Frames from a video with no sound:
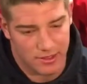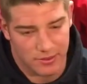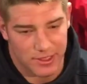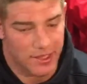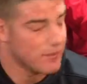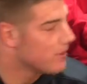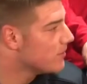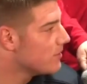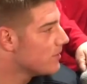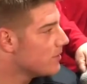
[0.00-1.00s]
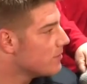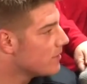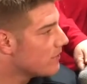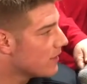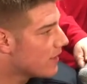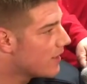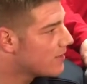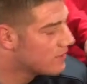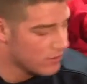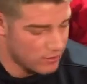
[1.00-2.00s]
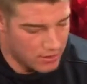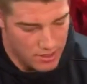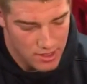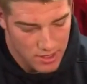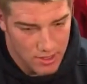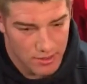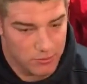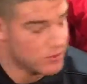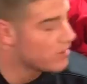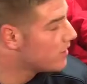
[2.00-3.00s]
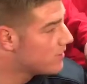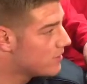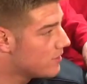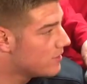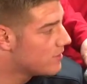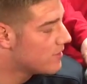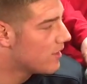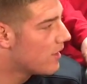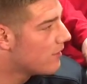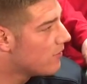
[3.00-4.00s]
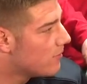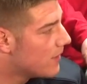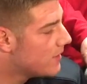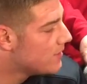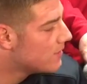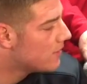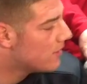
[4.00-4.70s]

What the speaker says: You know, we came out to sleep, stuff like that. So what's good is it's in a lot of our minds.